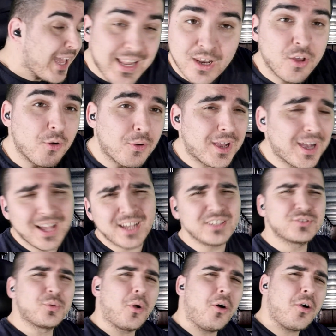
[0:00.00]
Hello
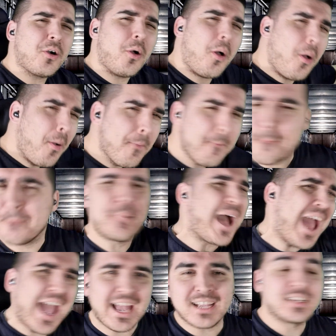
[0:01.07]
guys, welcome
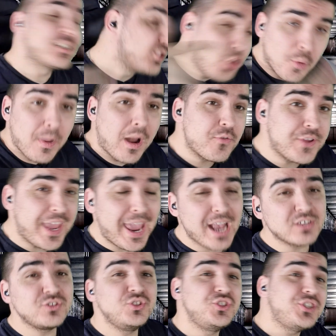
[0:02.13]
back to my
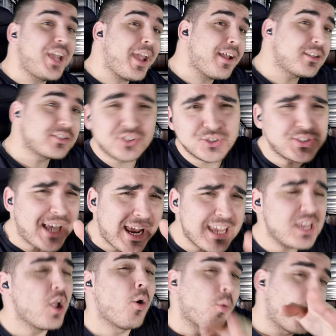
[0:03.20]
reaction channel.
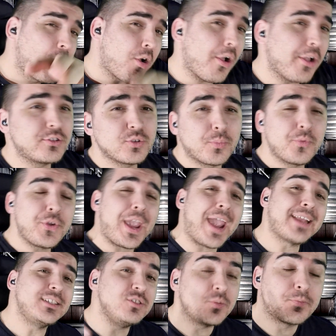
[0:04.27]
Today, we're going to
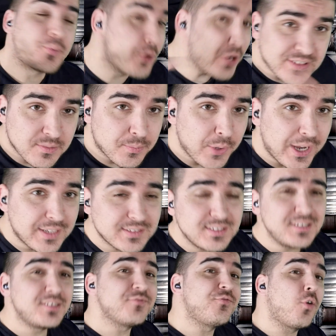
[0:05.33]
react to Prison Break
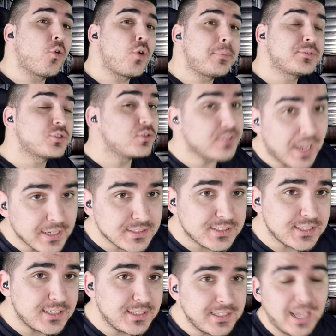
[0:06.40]
Season 4, Episode
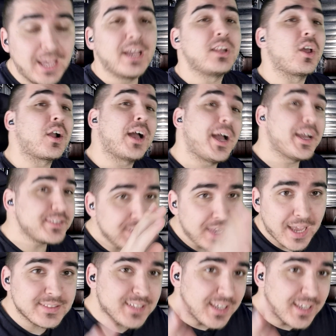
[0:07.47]
19. Now, guys, yes,